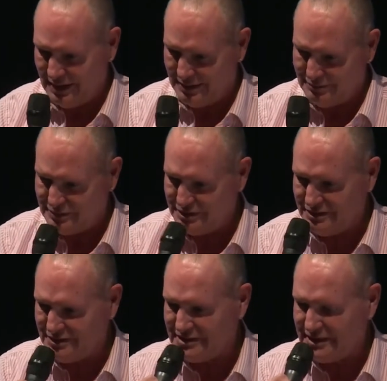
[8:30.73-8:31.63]
I'm
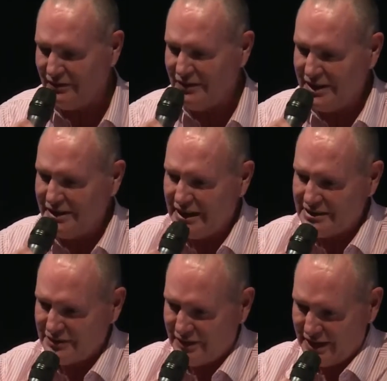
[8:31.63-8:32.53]
17
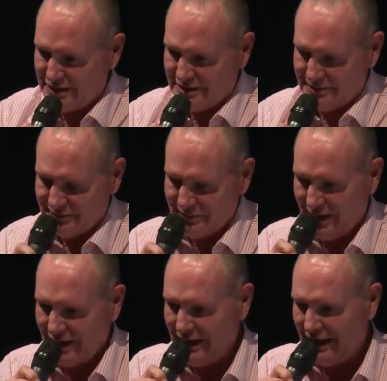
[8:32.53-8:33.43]
years of age,
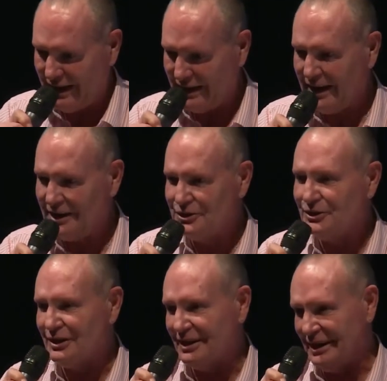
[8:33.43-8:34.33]
and I
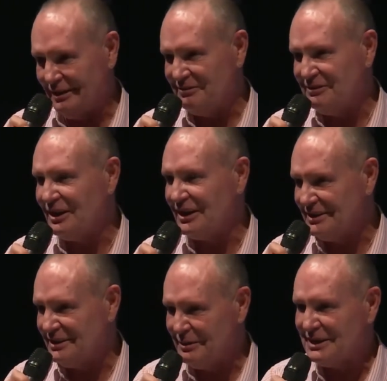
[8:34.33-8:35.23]
know I'm
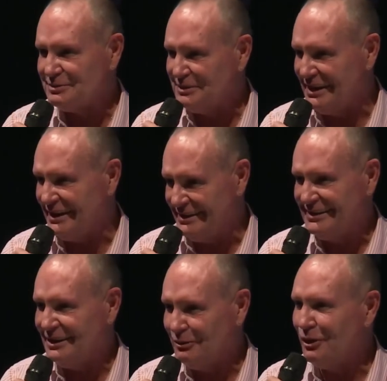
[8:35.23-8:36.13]
fucking the best player.
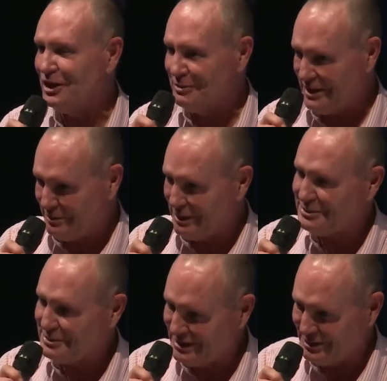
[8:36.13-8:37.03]
Want to be the
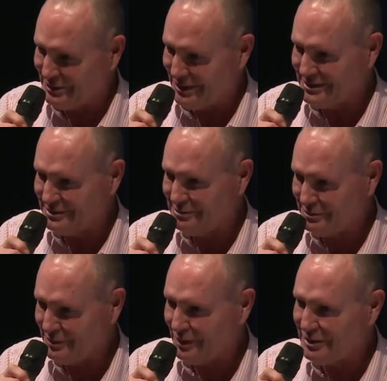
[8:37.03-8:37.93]
best player in the world?
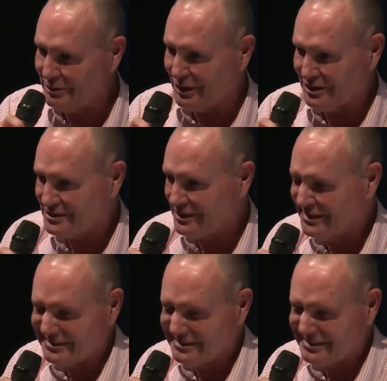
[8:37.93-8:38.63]
Probably was.